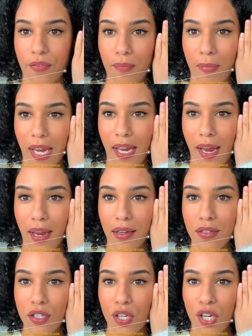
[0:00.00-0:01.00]
my
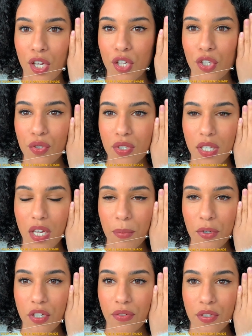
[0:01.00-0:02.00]
hand, you see how
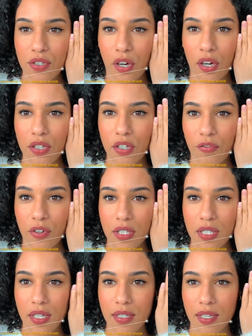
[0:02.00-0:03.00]
much of a stark
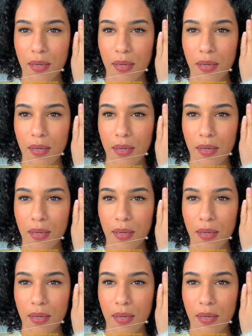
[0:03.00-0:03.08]
difference it is?